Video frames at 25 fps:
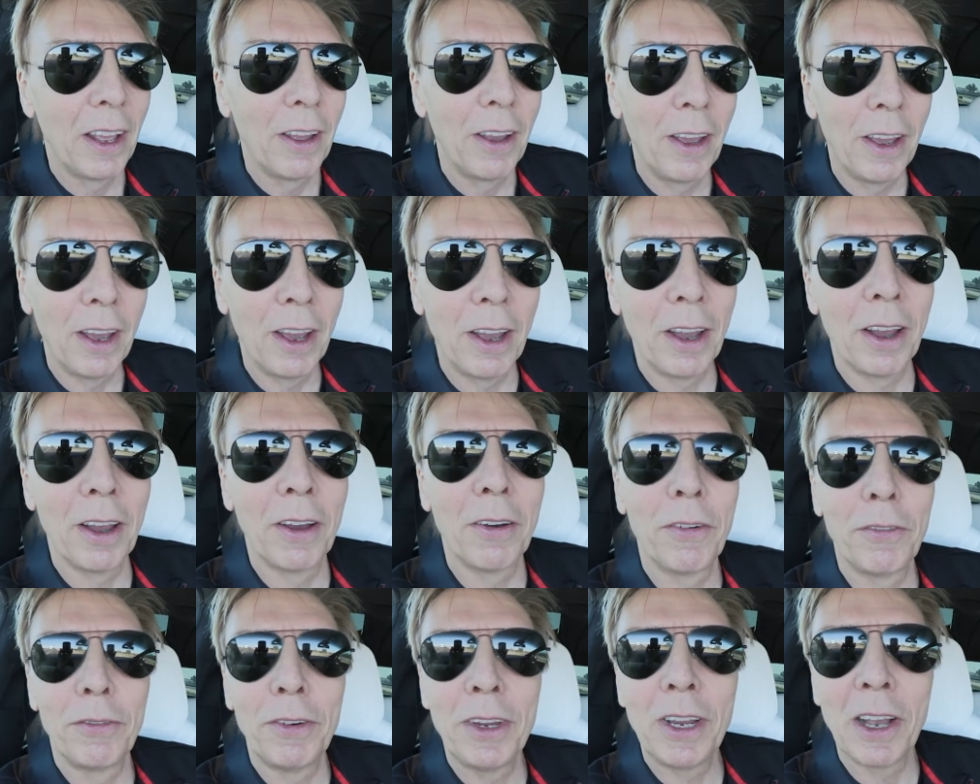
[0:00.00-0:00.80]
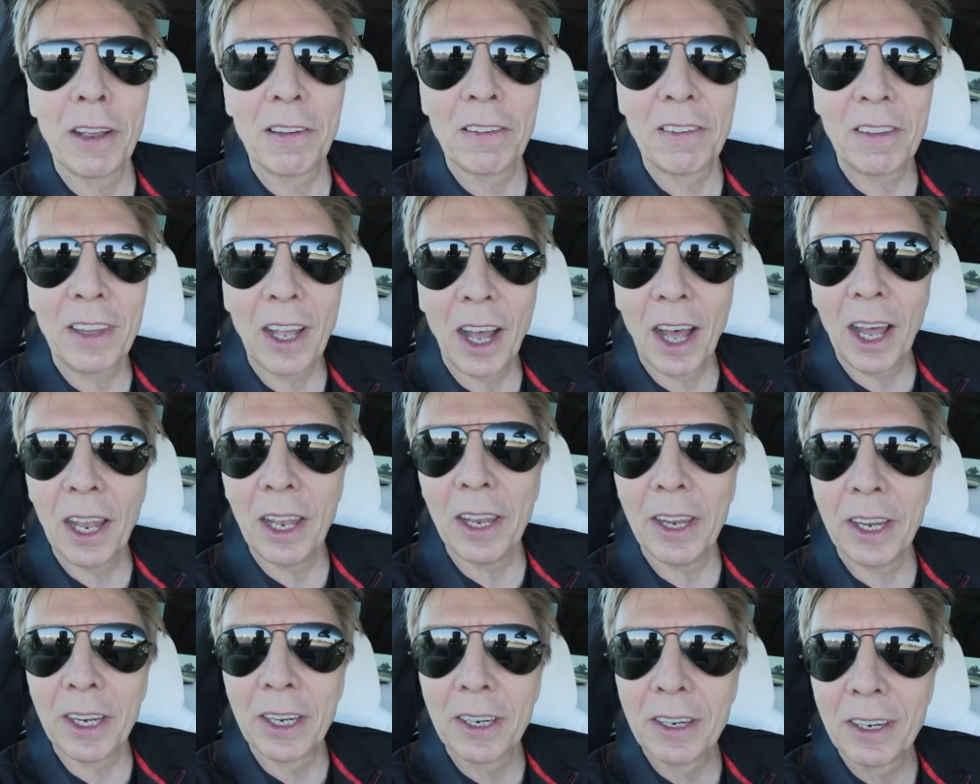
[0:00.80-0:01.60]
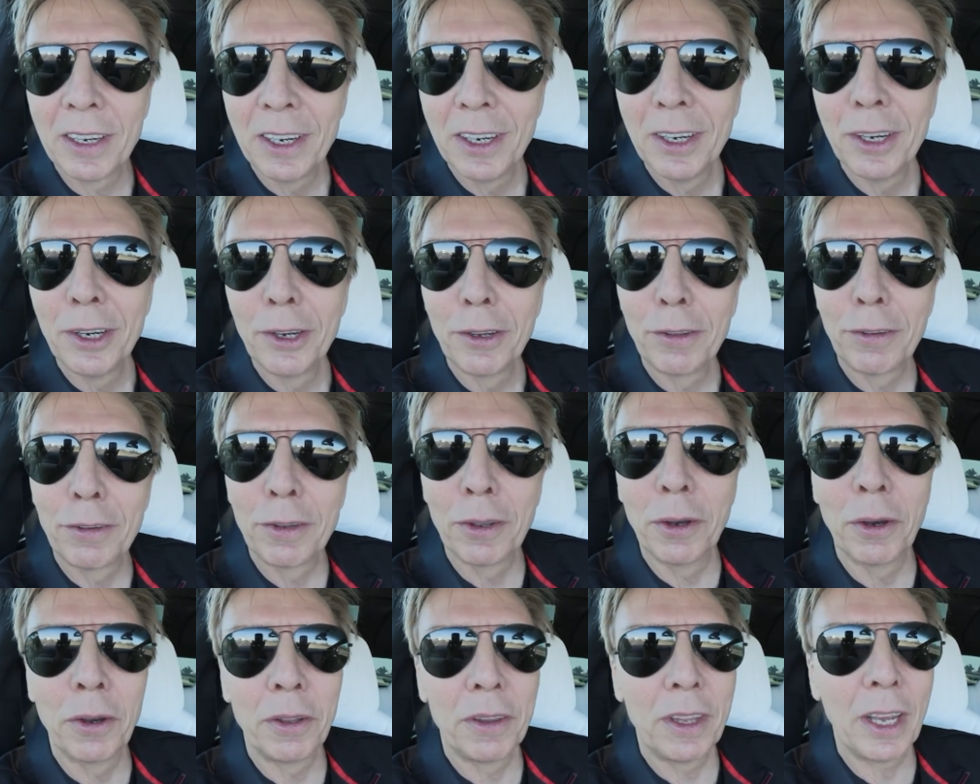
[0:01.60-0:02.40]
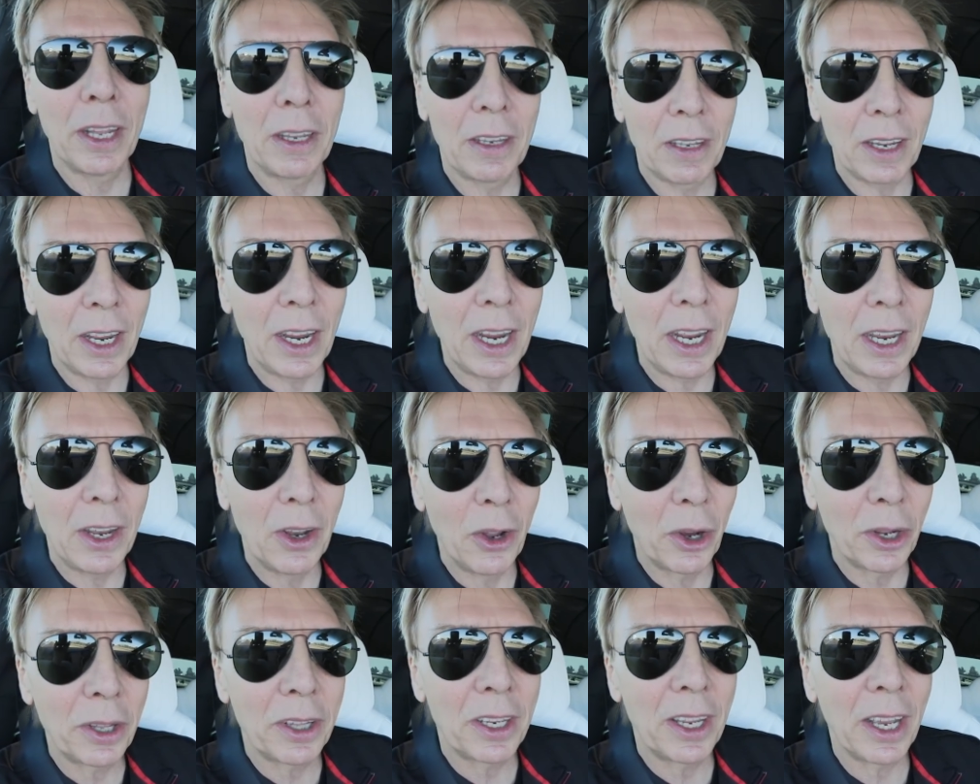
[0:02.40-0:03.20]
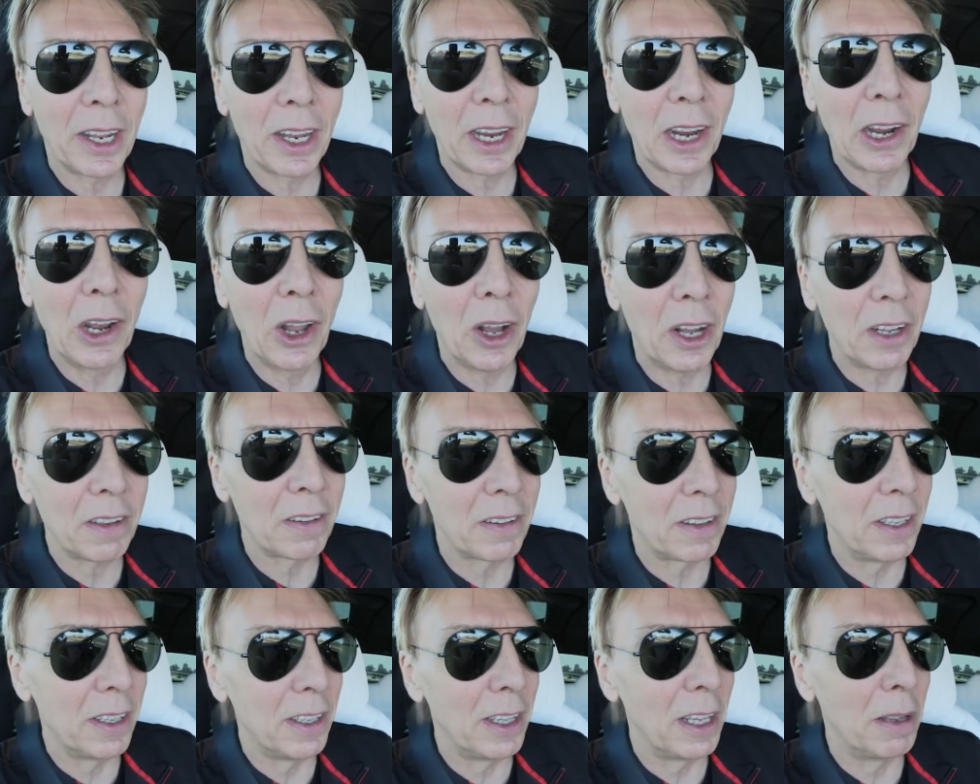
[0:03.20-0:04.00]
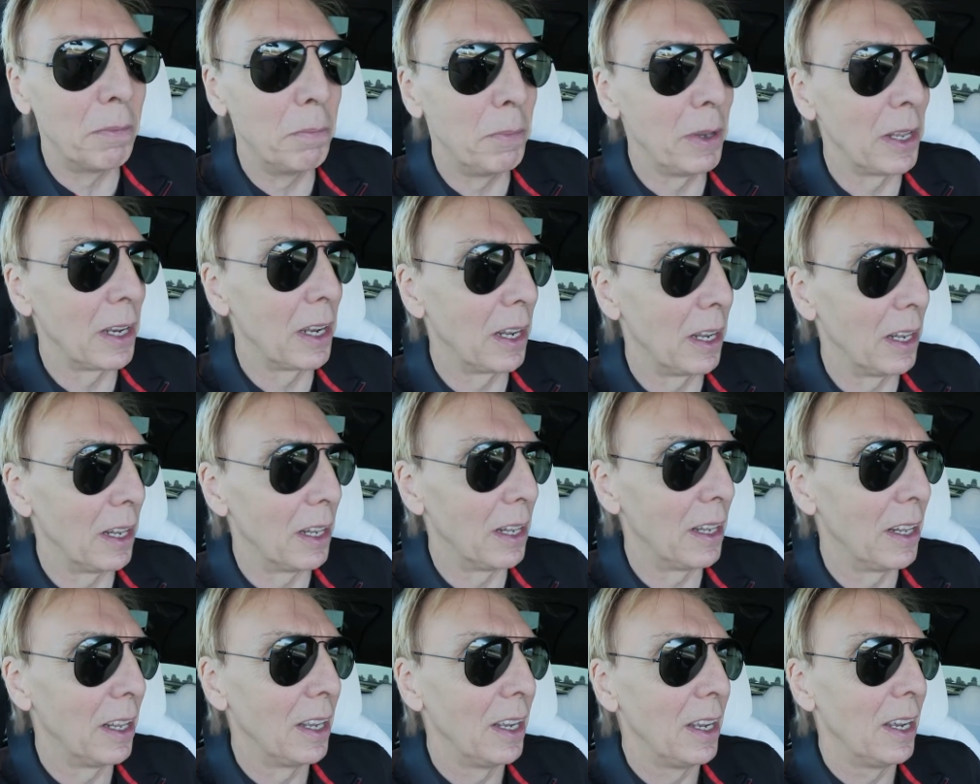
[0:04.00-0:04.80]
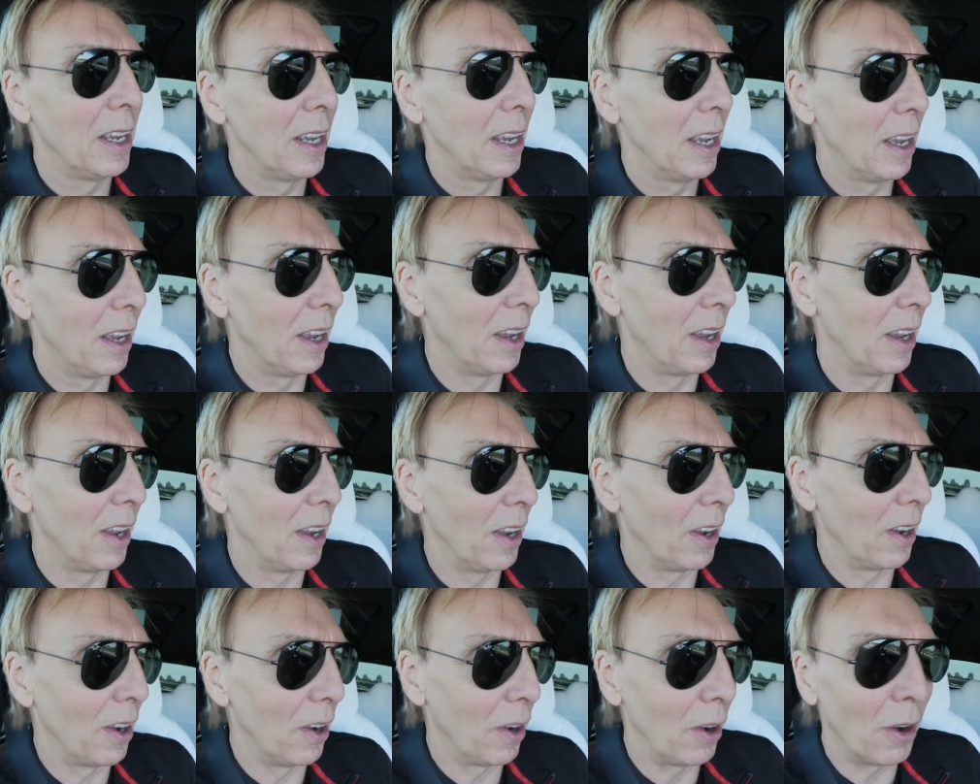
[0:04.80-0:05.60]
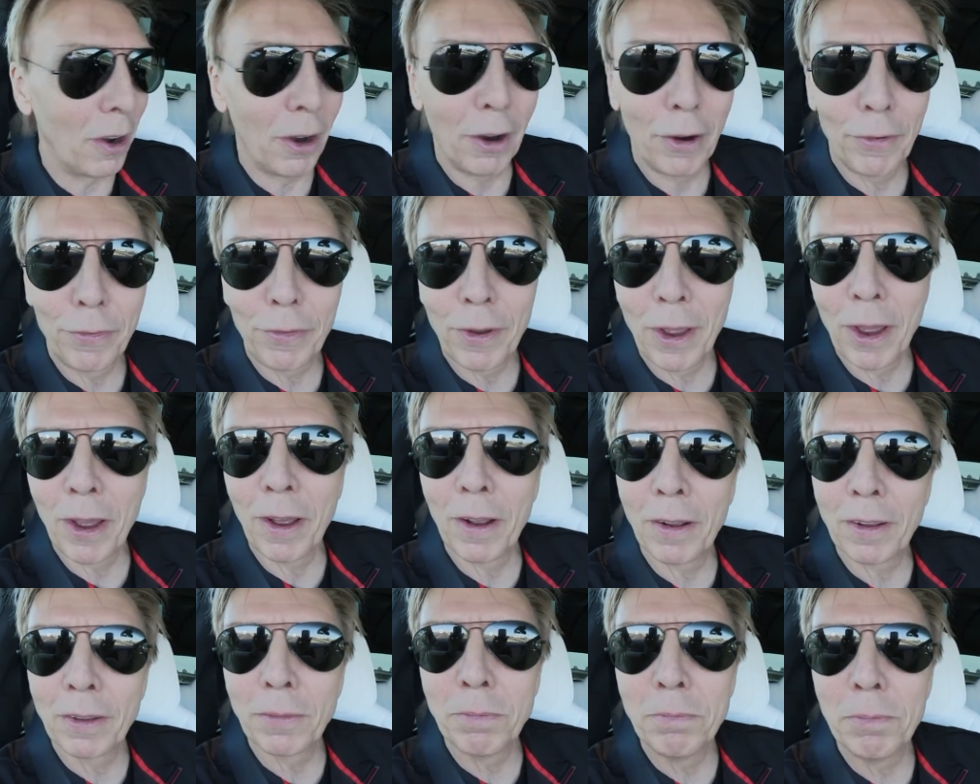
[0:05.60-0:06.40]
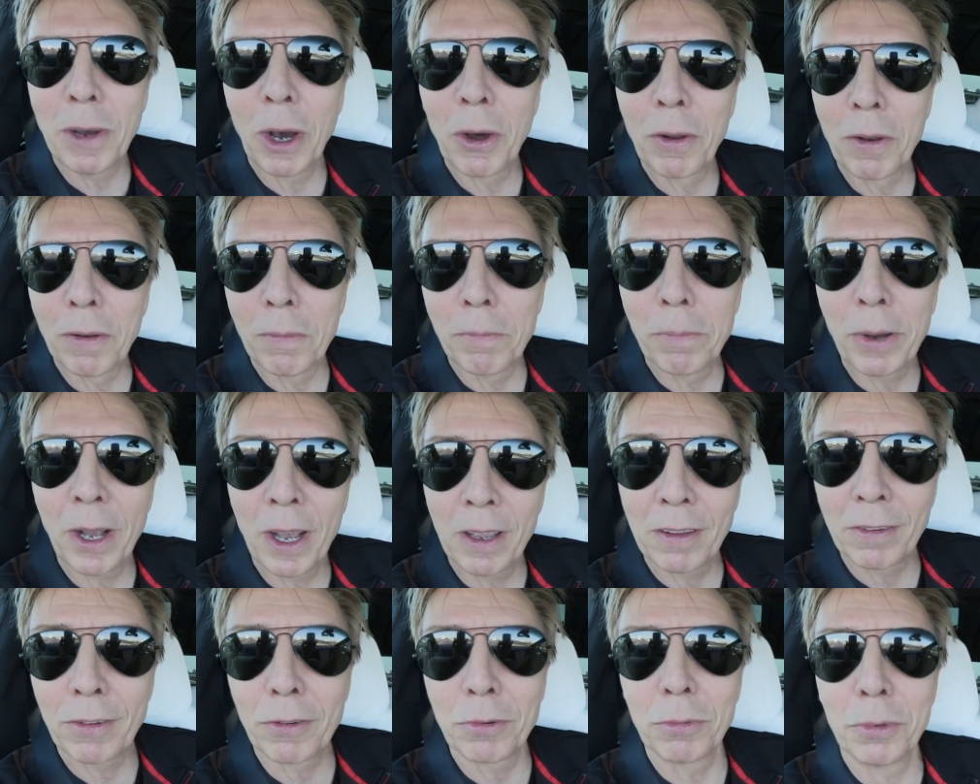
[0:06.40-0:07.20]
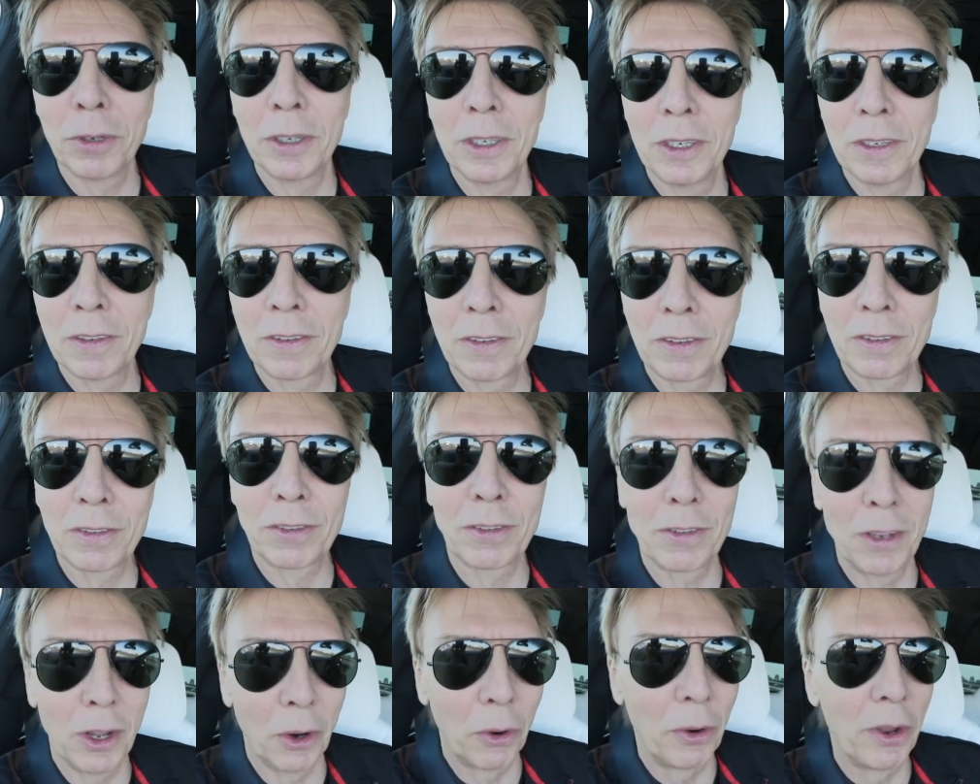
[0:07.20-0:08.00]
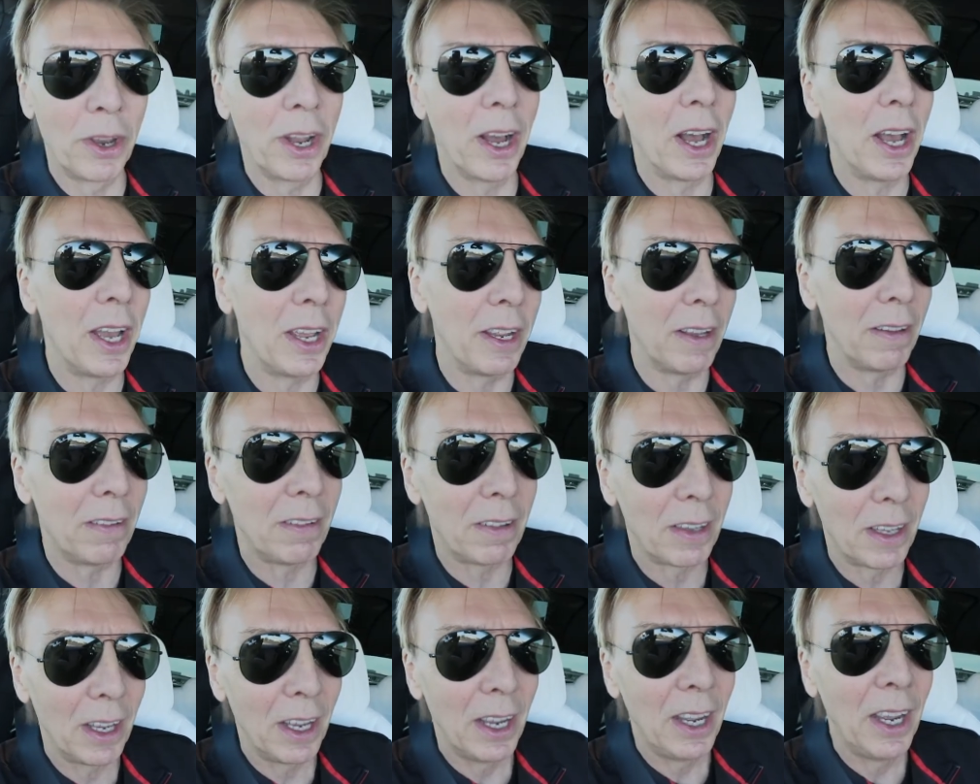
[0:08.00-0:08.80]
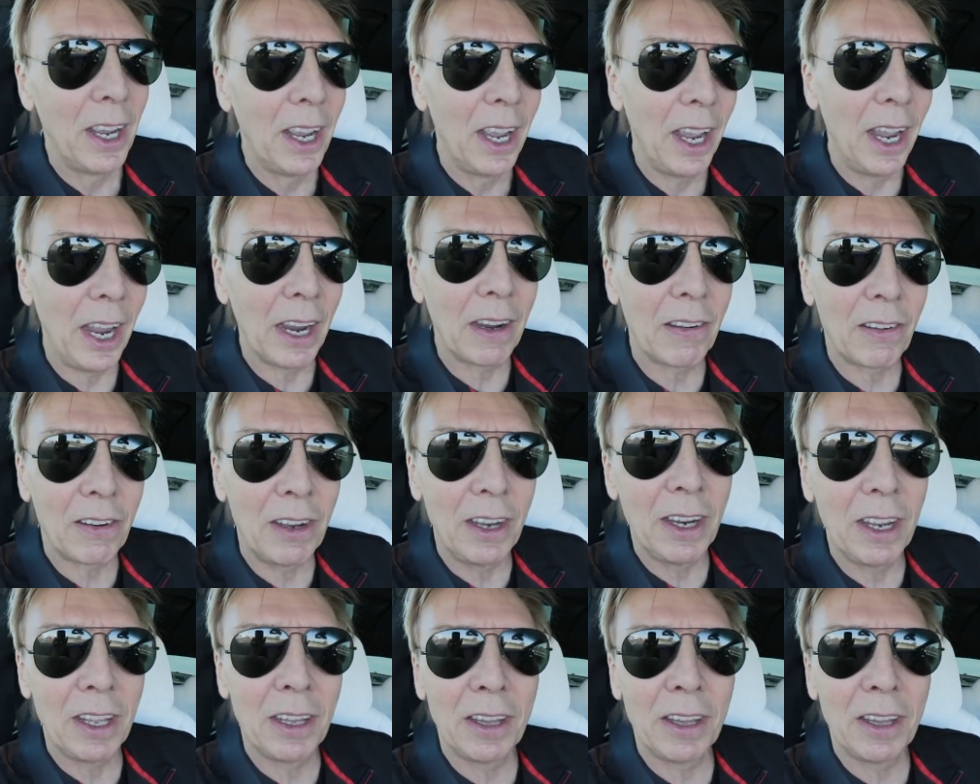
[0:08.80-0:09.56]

uh, via Starlink so that they're not getting lost in the middle uh, of a mountain pass with snow and ice. Actually,